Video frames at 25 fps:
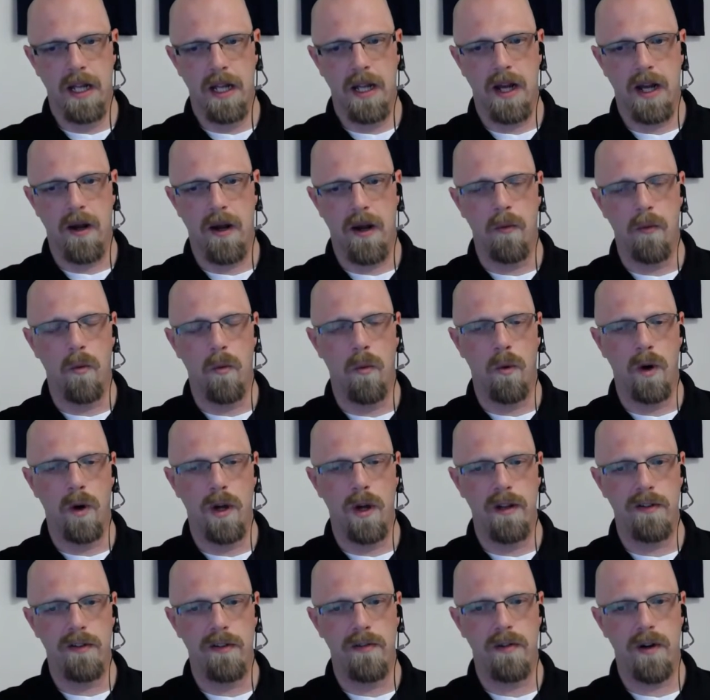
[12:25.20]
What
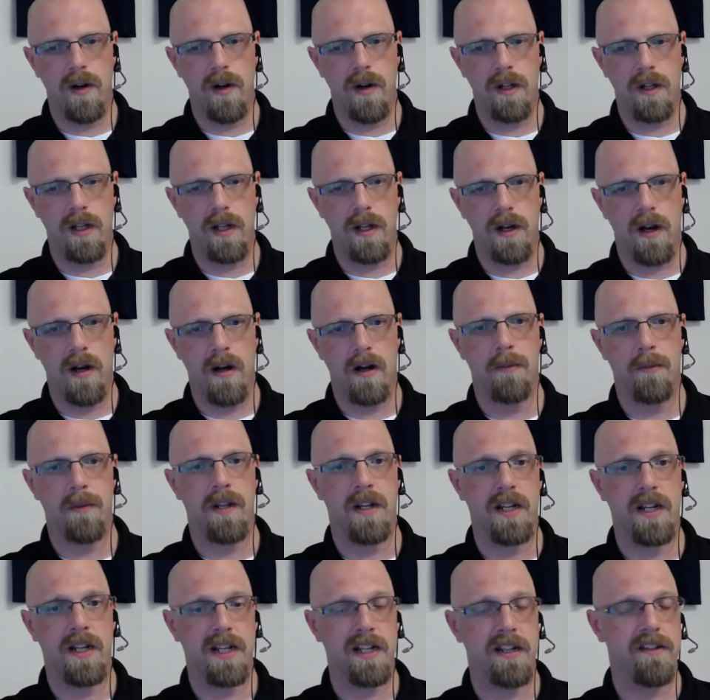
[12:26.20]
is fairly common
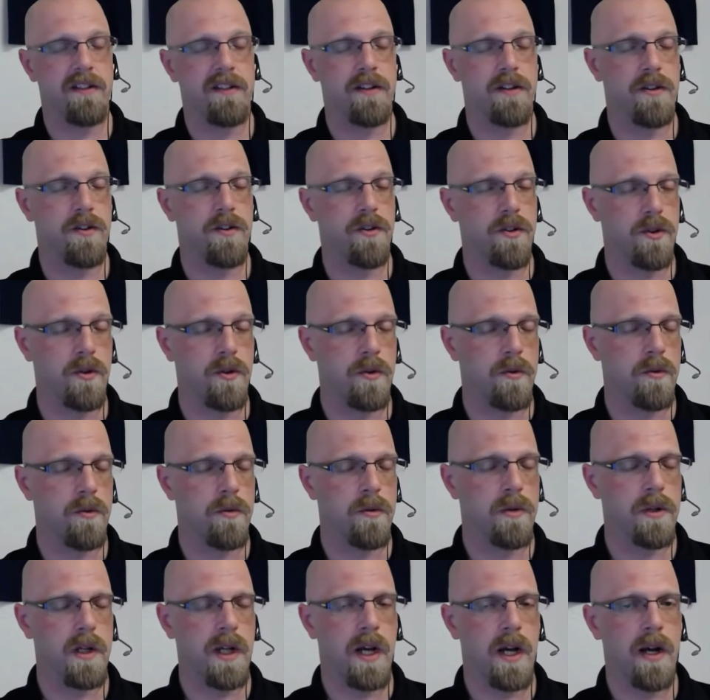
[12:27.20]
and easy to do
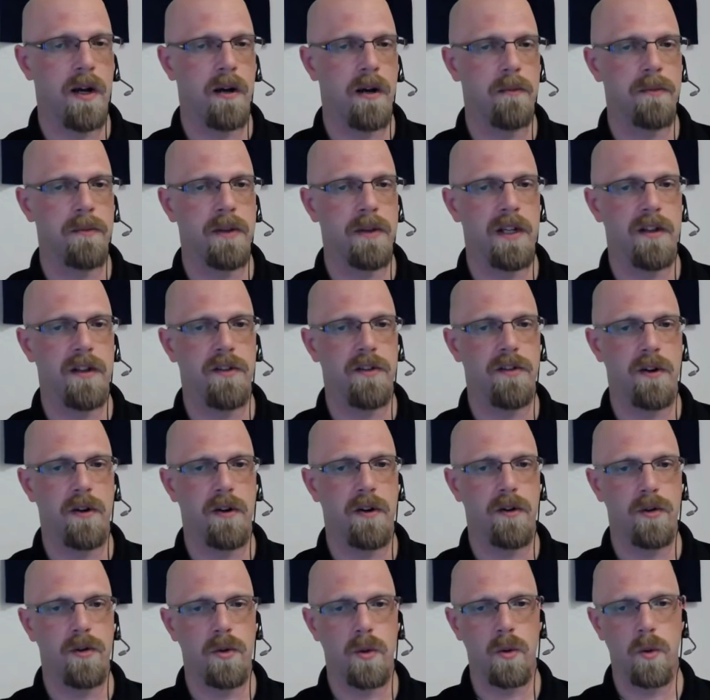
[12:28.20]
is there
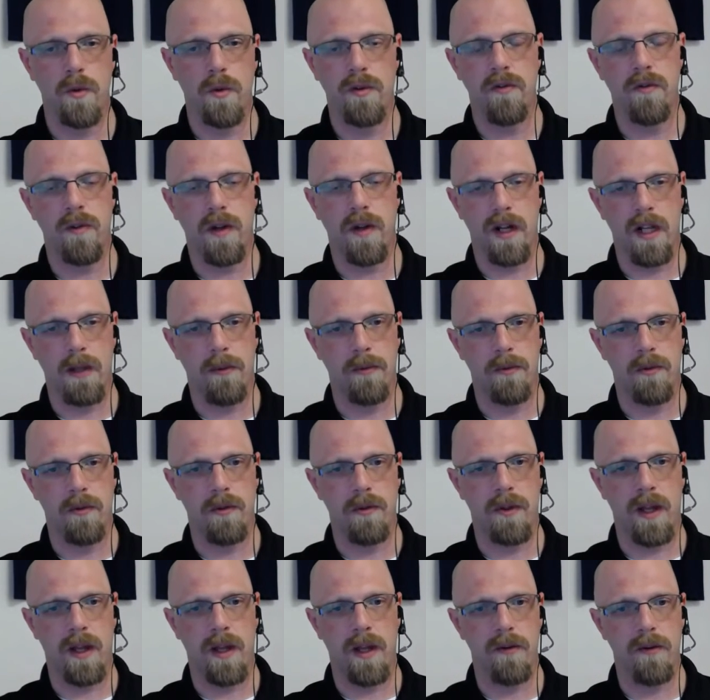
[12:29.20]
are tools available
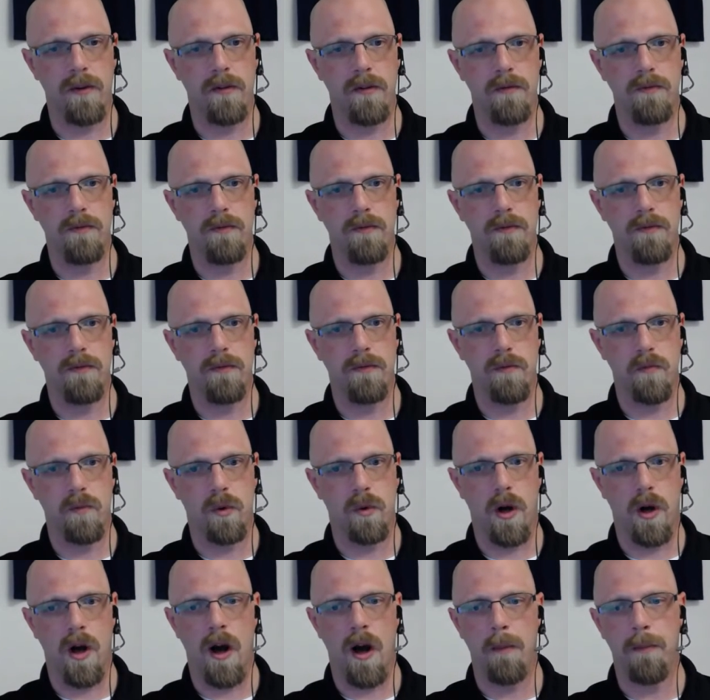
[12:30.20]
that
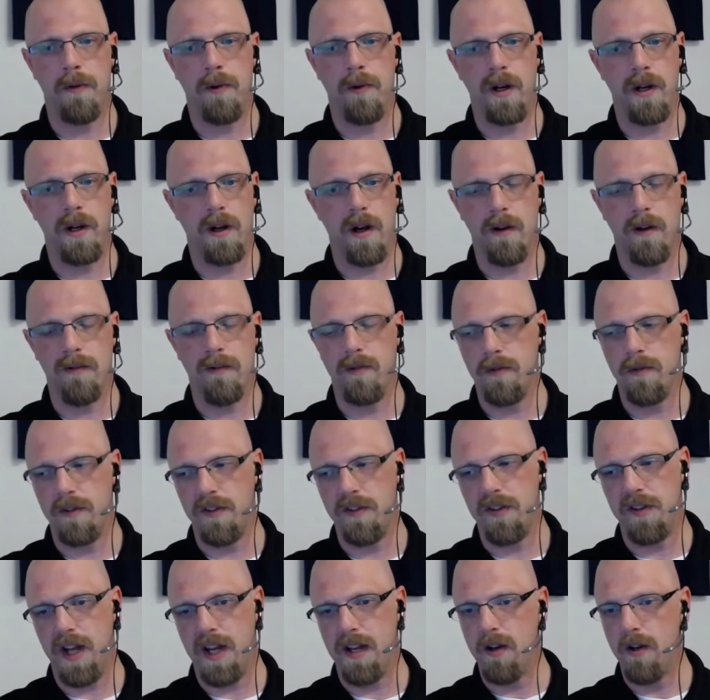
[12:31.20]
will operate off of a
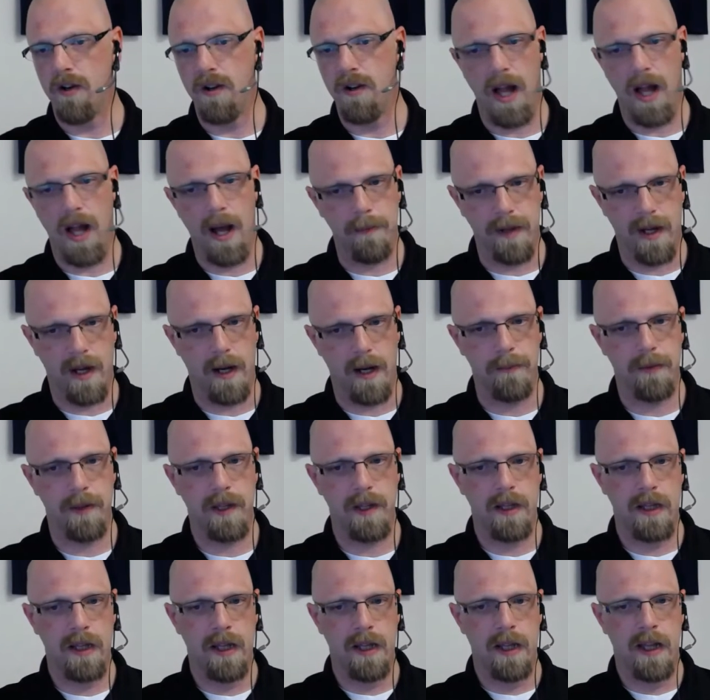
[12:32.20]
standard laptop
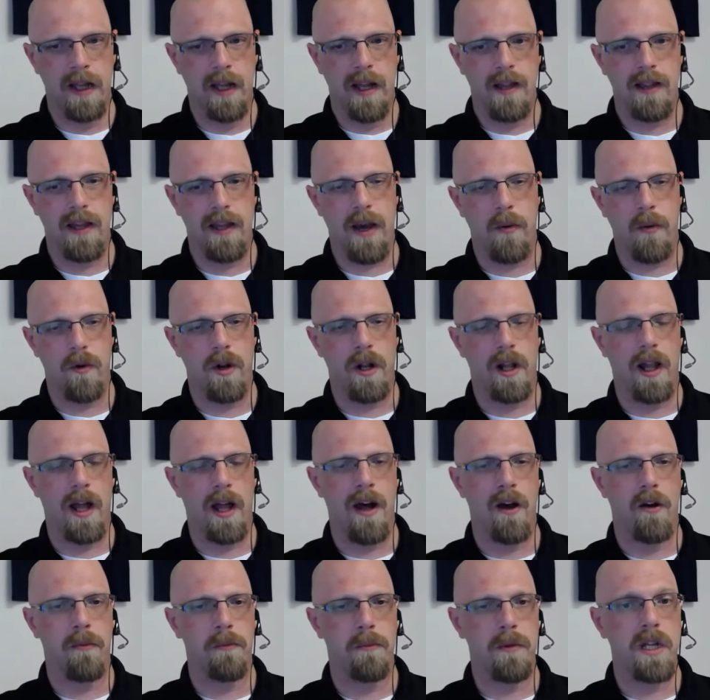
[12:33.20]
that would
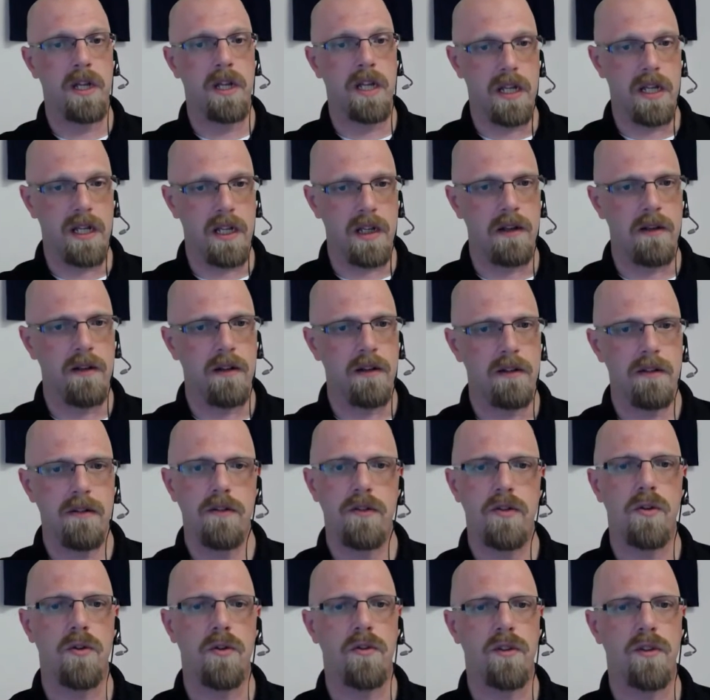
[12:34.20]
allow me
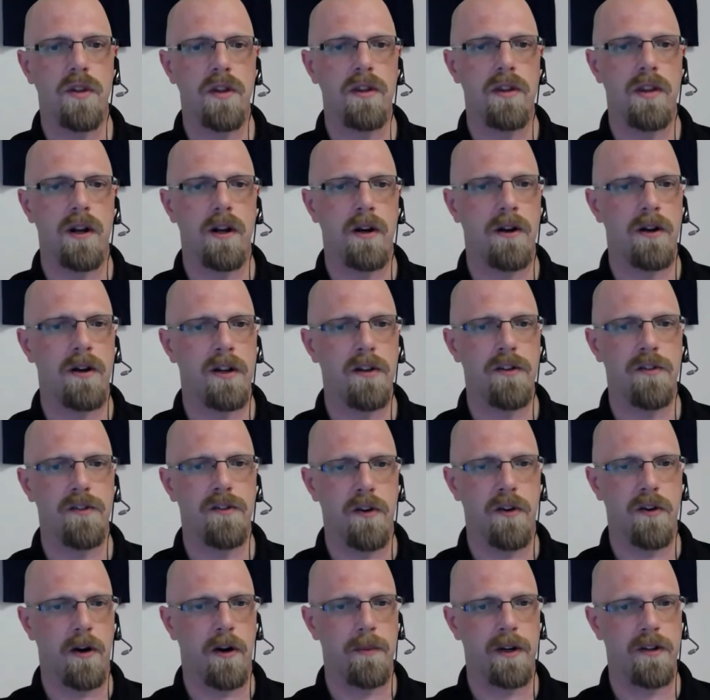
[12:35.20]
to sit there in
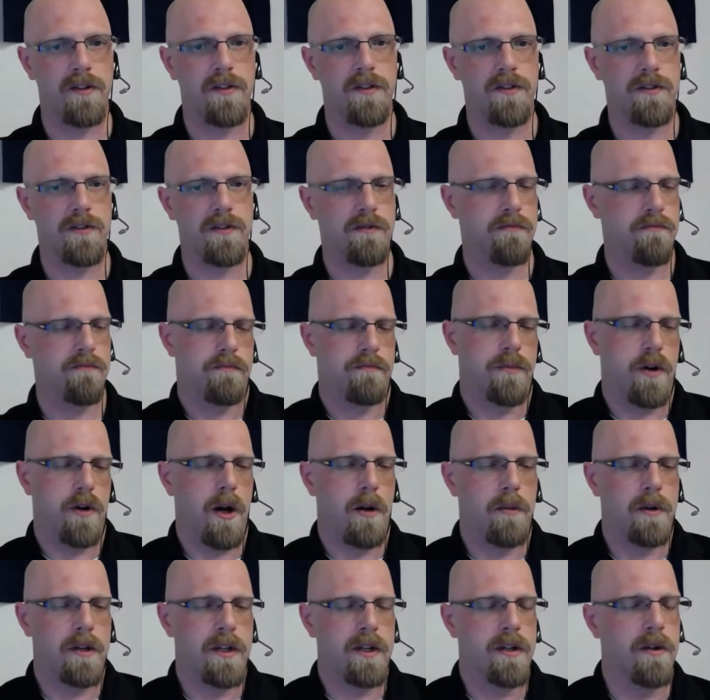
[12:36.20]
Starbucks,
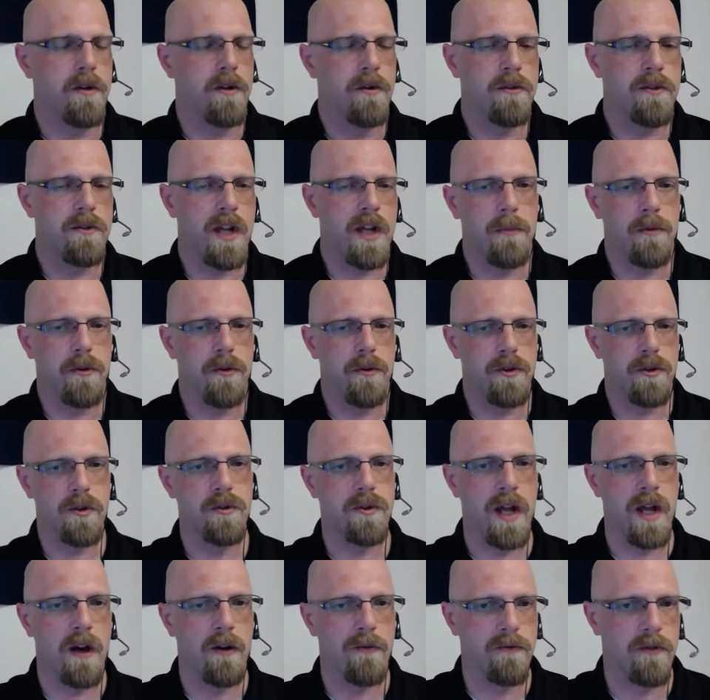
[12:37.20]
probably a table or two
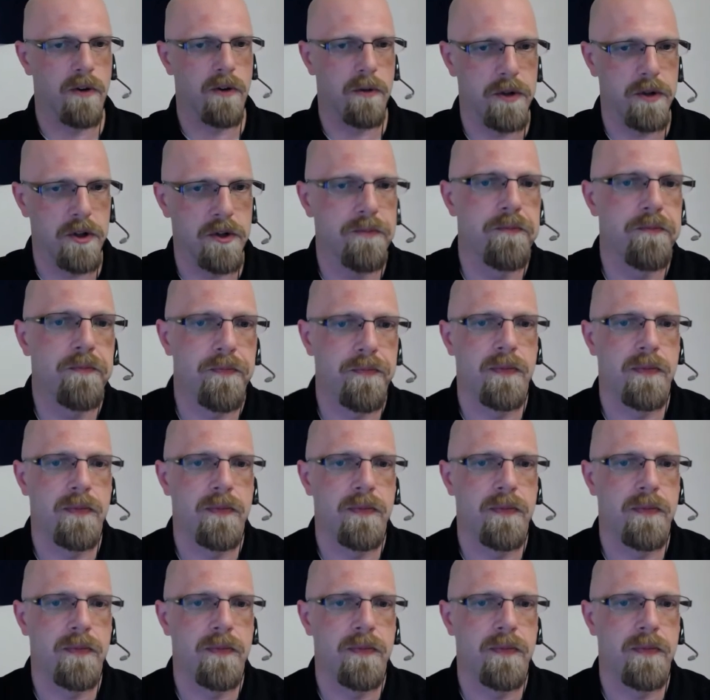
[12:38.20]
down from you,